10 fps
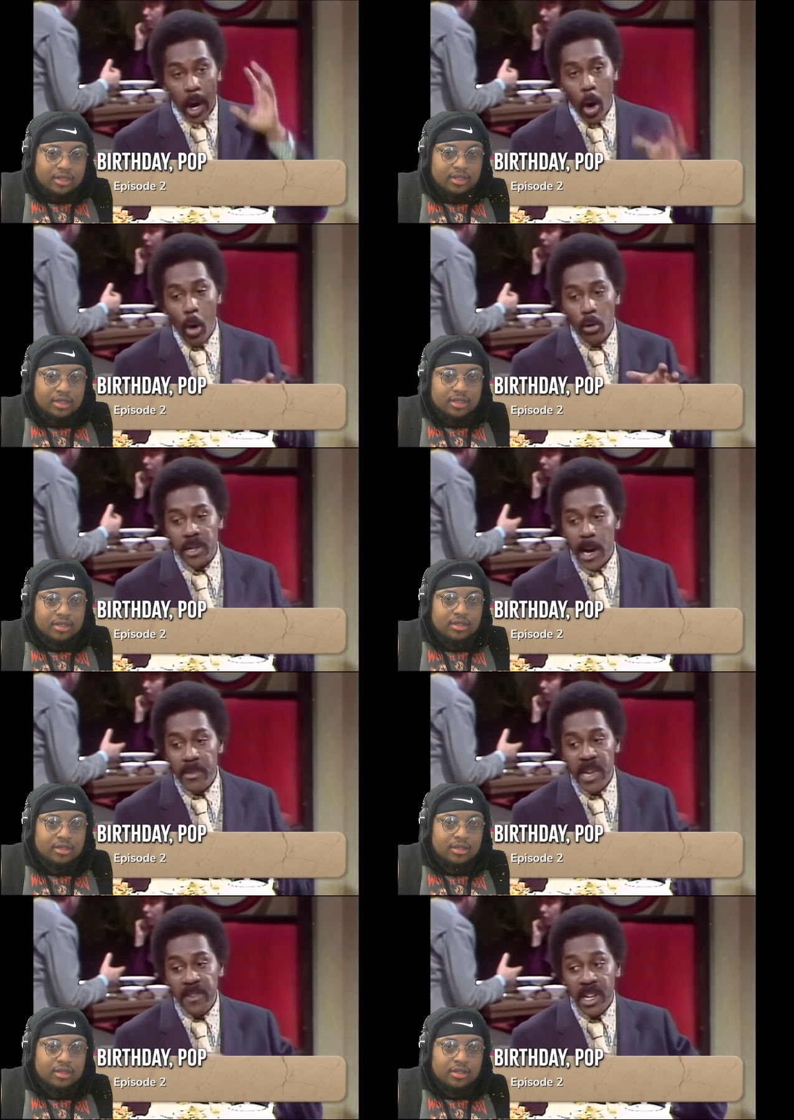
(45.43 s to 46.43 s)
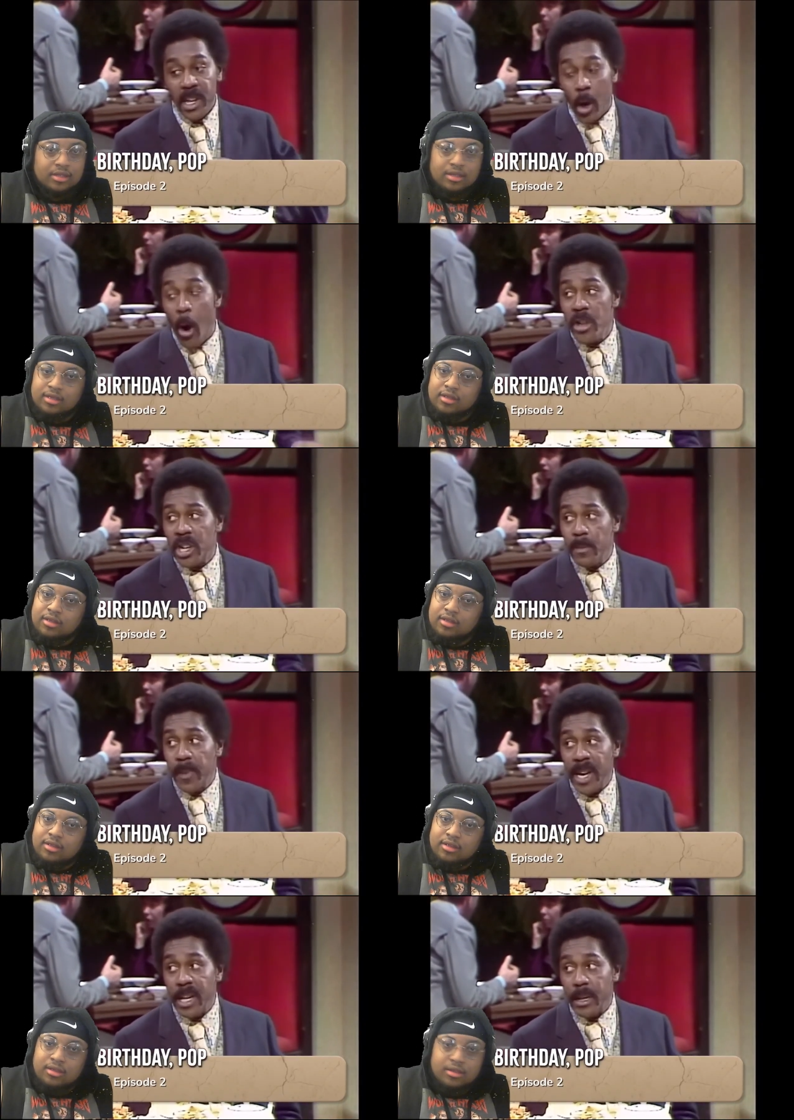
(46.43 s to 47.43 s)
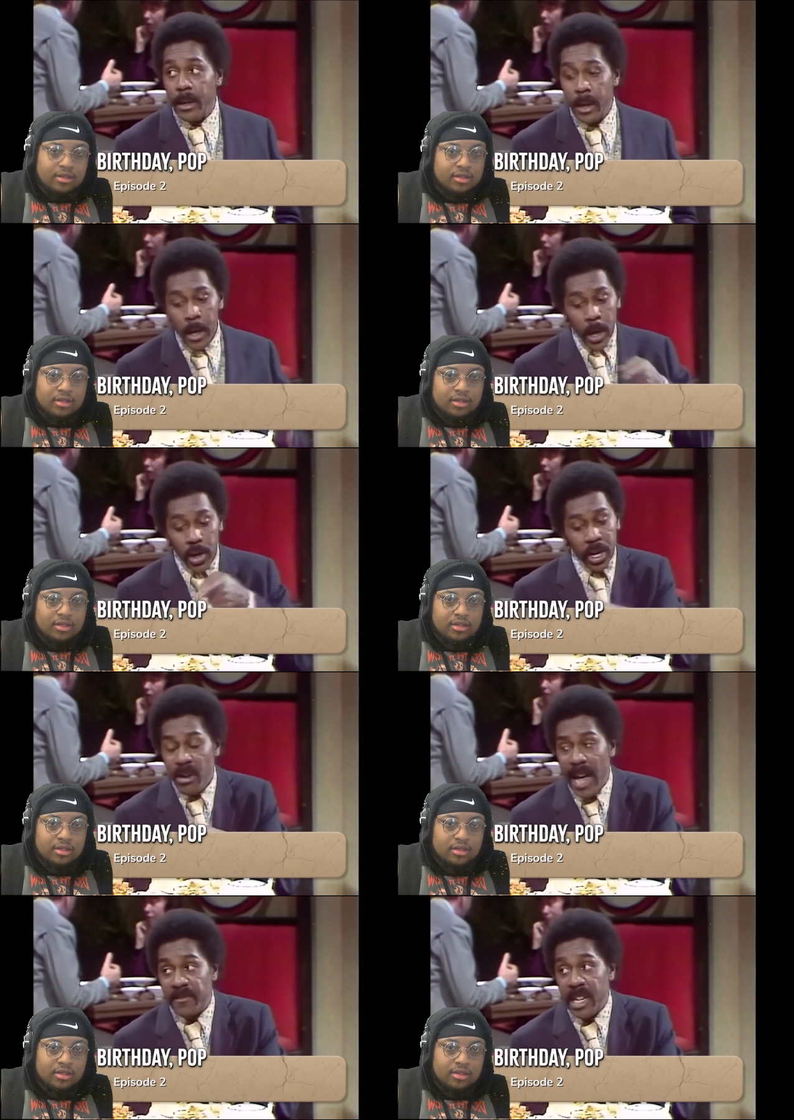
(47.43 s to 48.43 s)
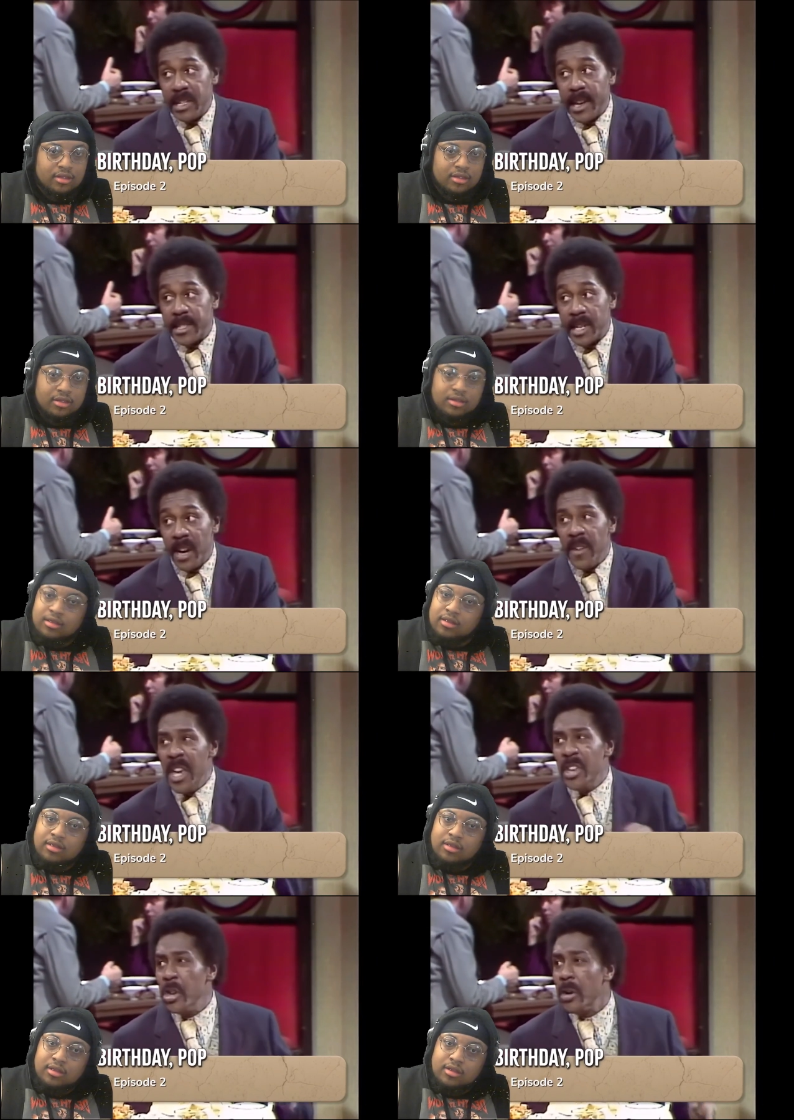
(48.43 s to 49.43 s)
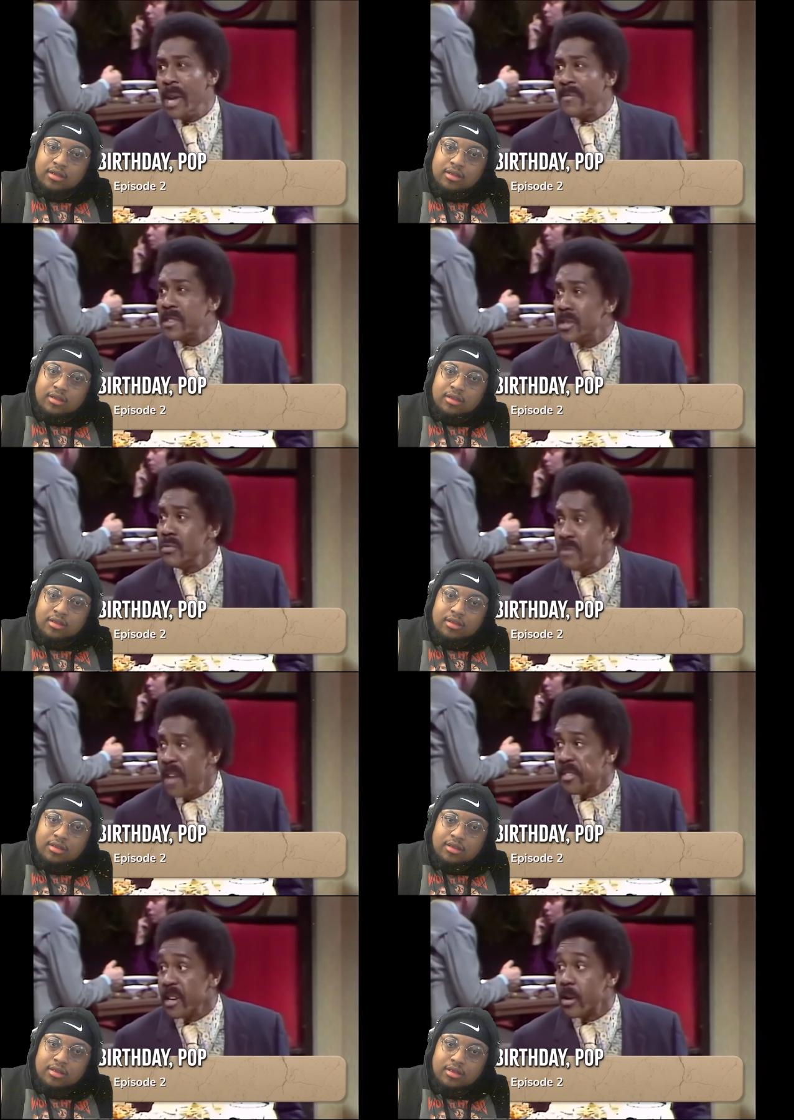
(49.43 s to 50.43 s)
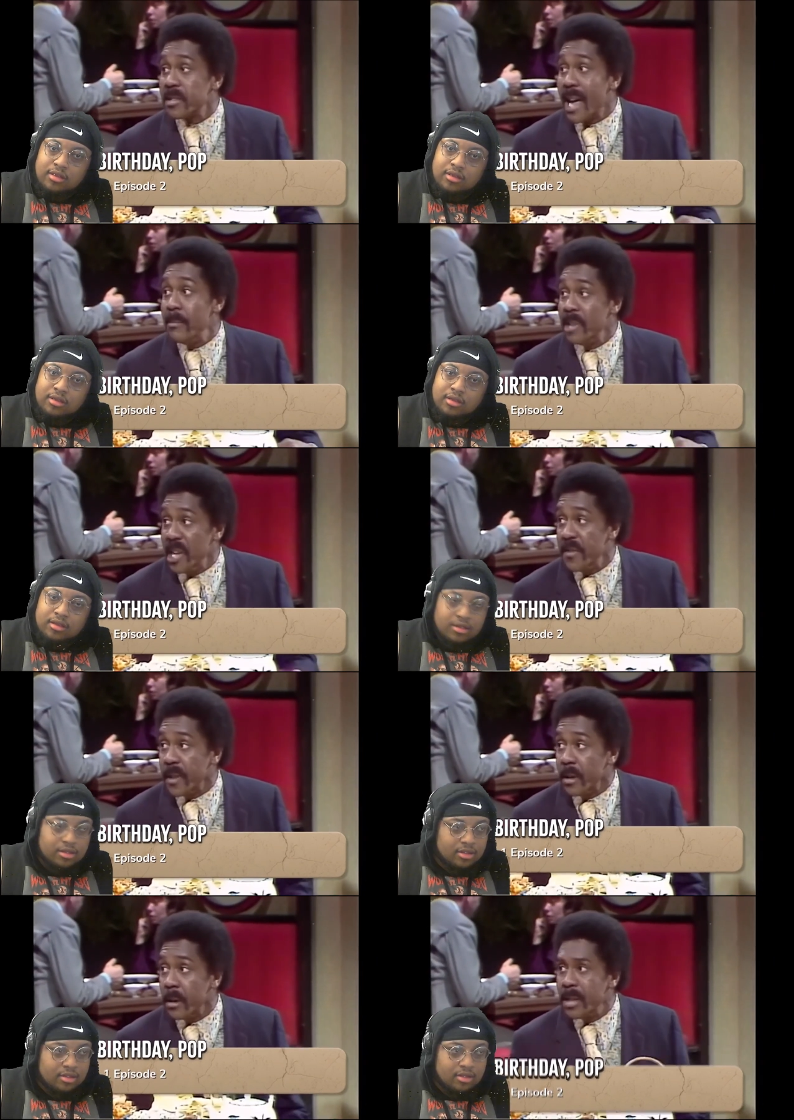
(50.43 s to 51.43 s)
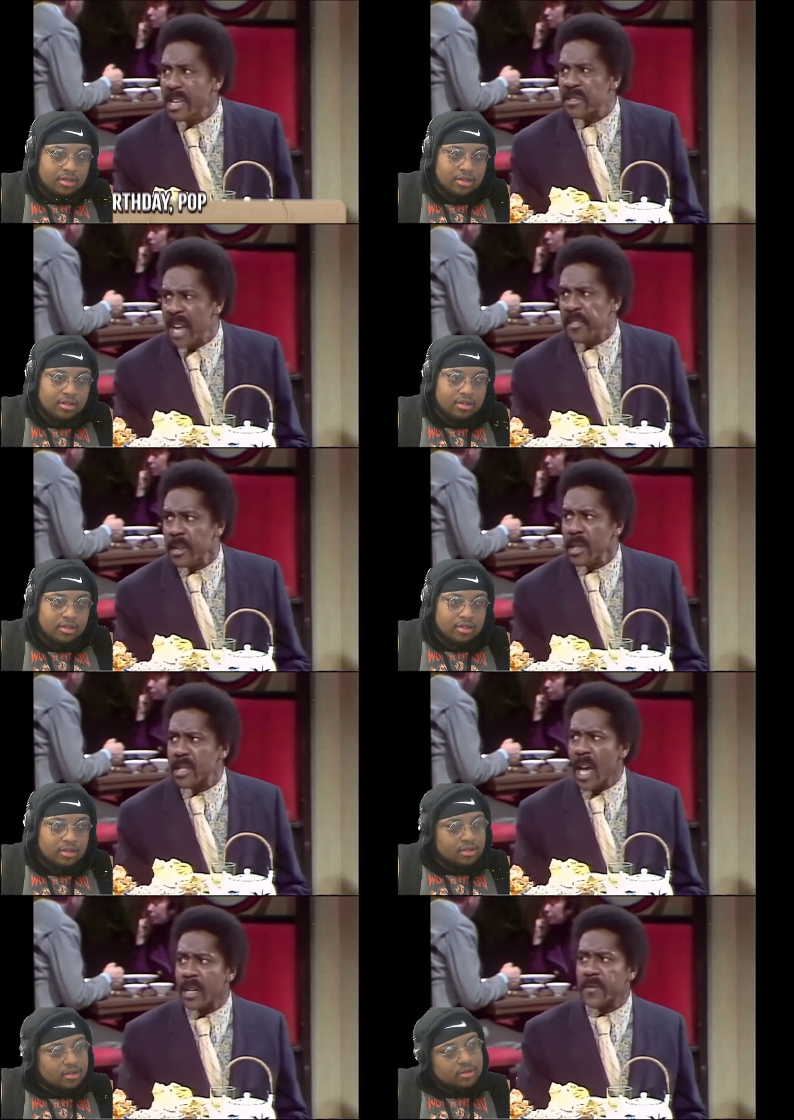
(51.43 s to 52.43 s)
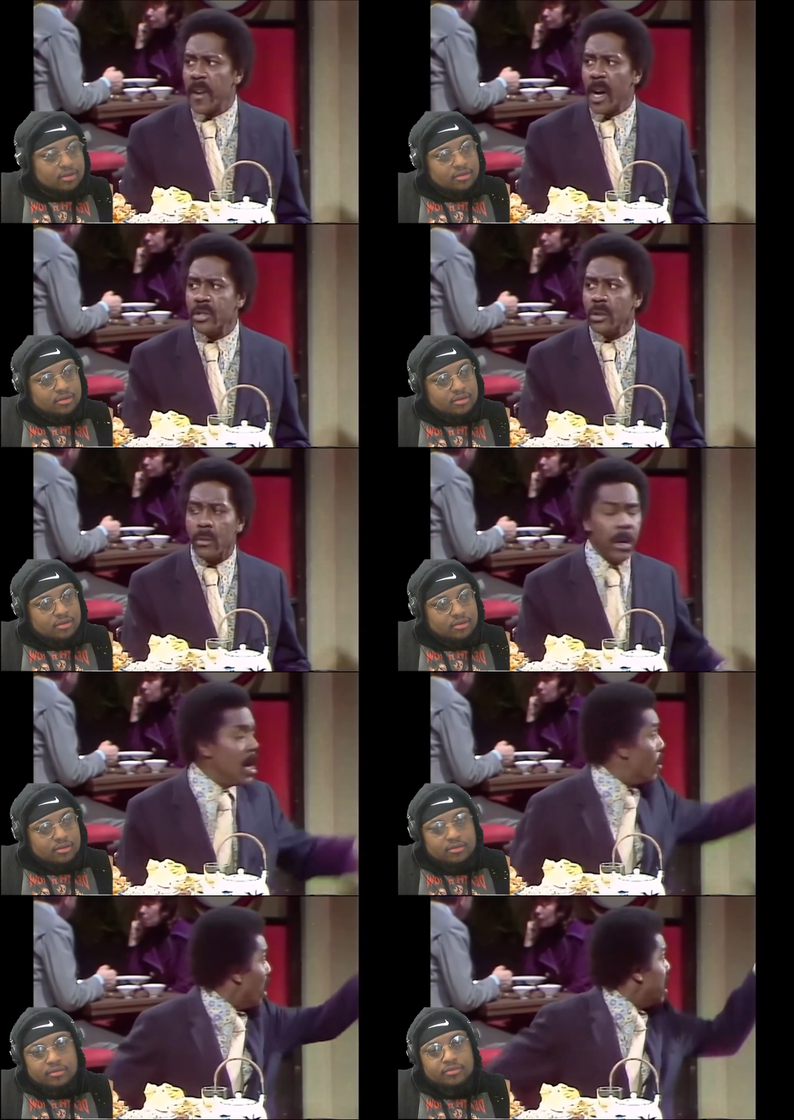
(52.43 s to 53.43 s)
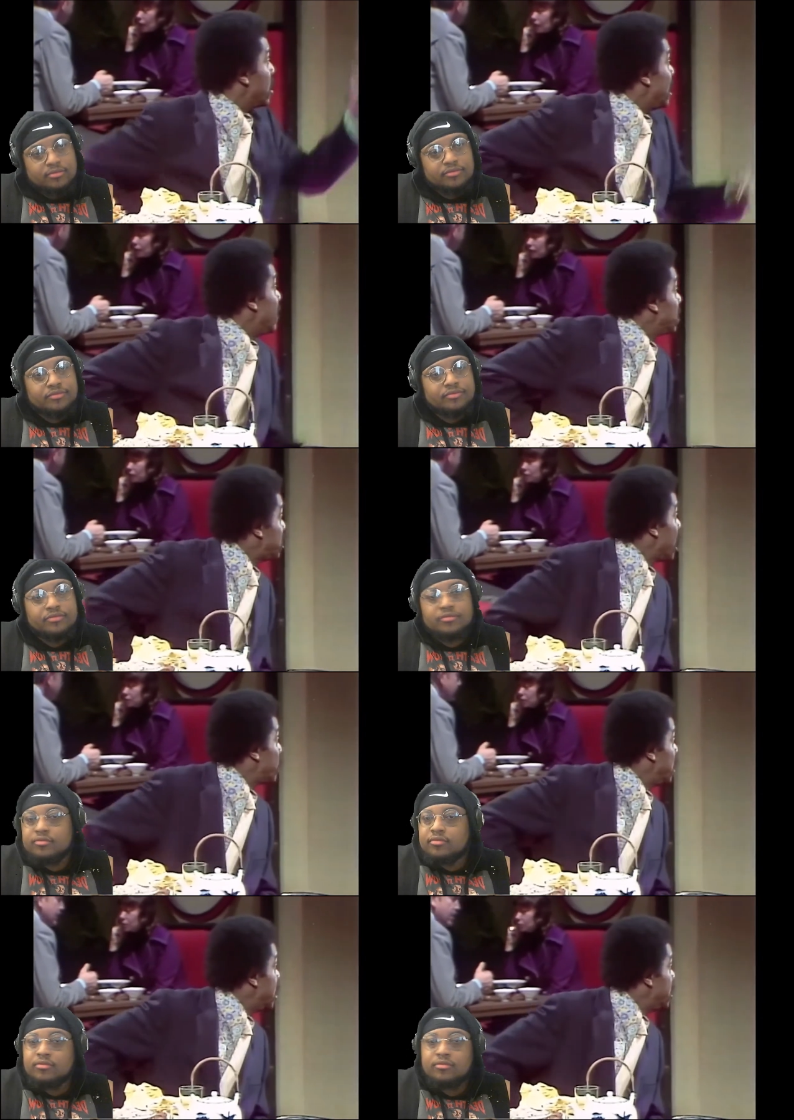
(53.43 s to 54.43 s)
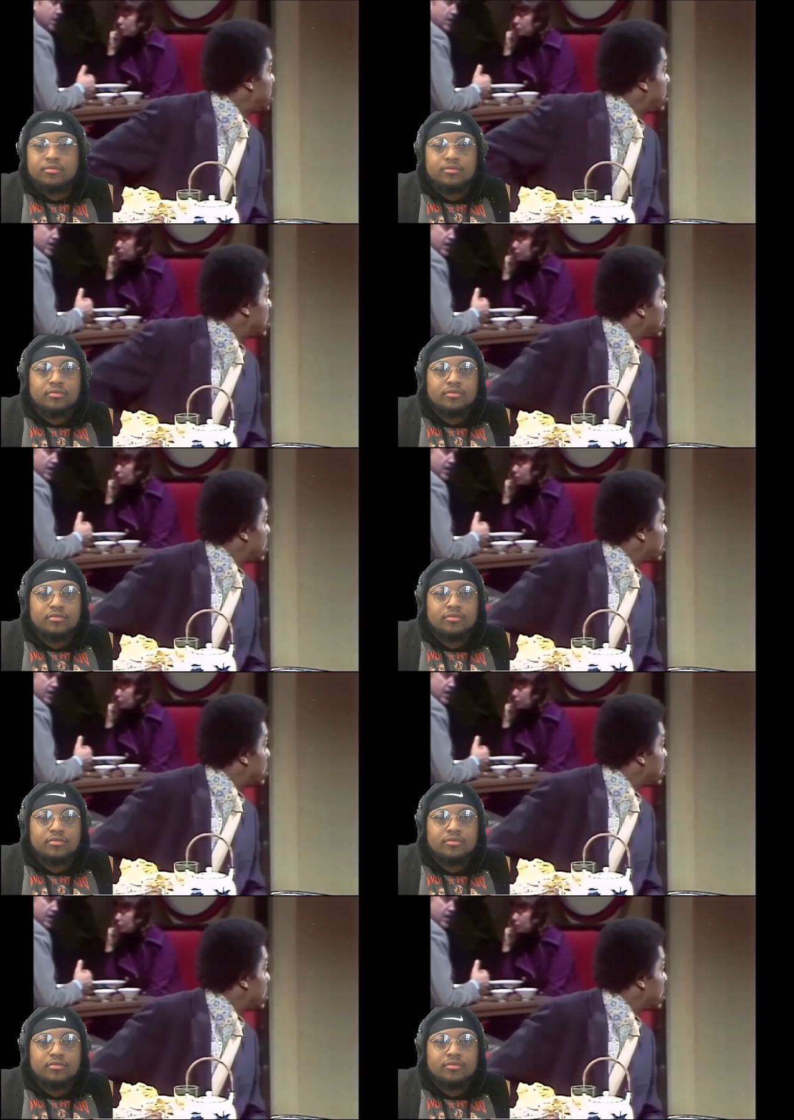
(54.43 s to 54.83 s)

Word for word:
Speaker 1: this whole dumb evening and all your complaining. You don't have to eat that stuff. You don't have to do nothing because I'm leaving. There's nothing that satisfies you. Waiter, can I have the check, please?